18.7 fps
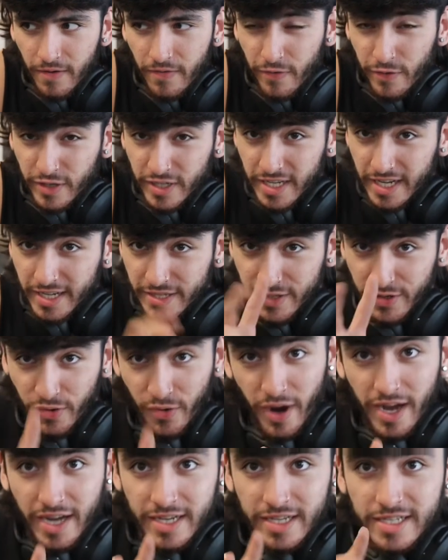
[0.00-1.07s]
for six
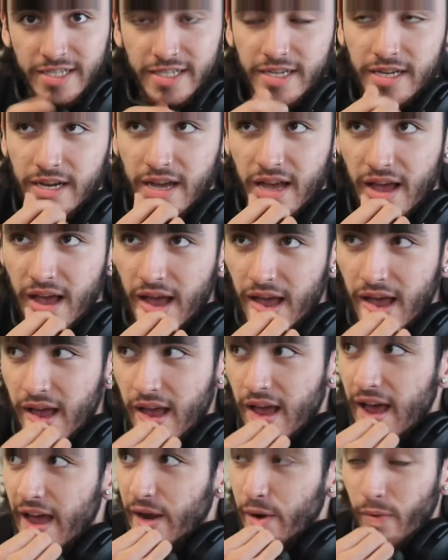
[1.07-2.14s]
twice
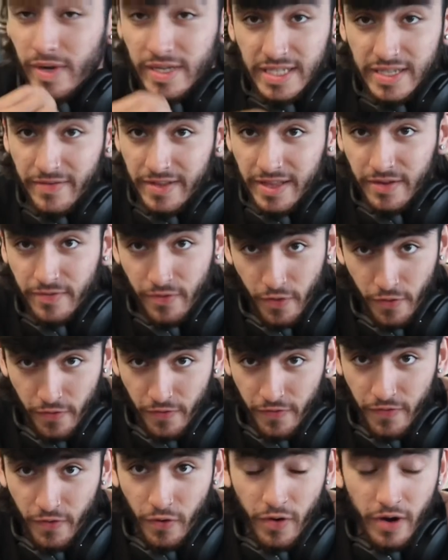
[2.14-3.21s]
and 174 for
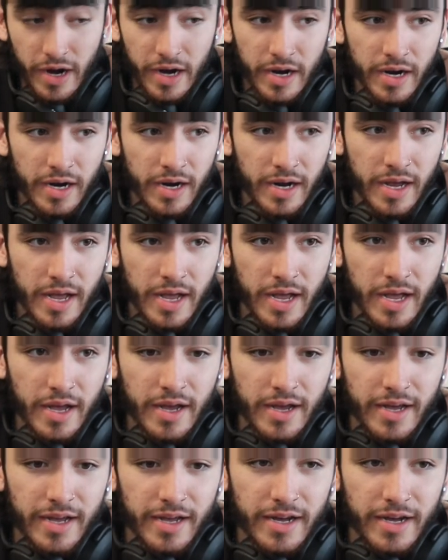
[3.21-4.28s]
four
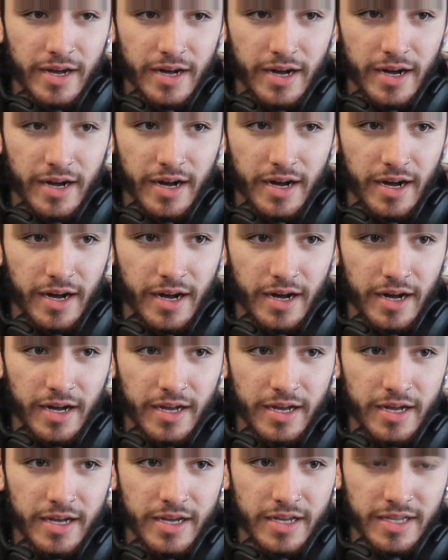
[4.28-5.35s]
uh,
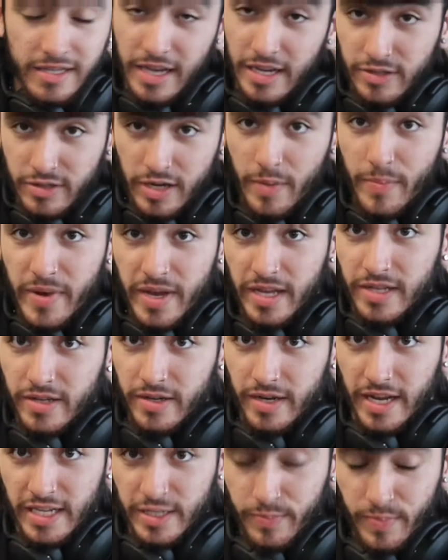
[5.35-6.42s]
that's gonna be
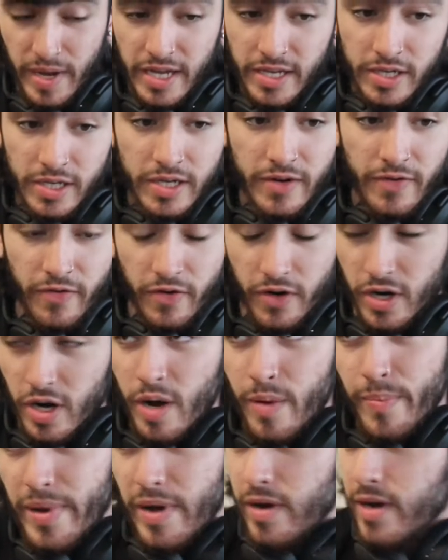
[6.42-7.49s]
today's bench for
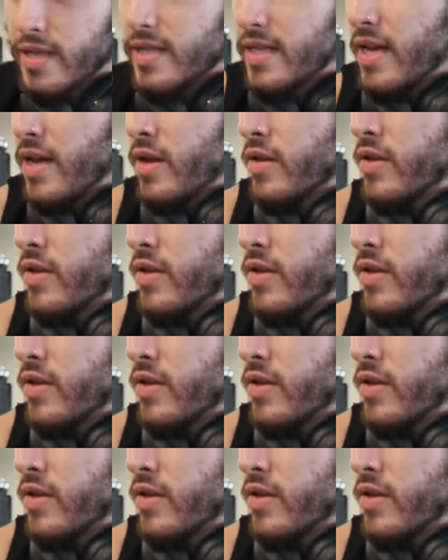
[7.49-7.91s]
compound and then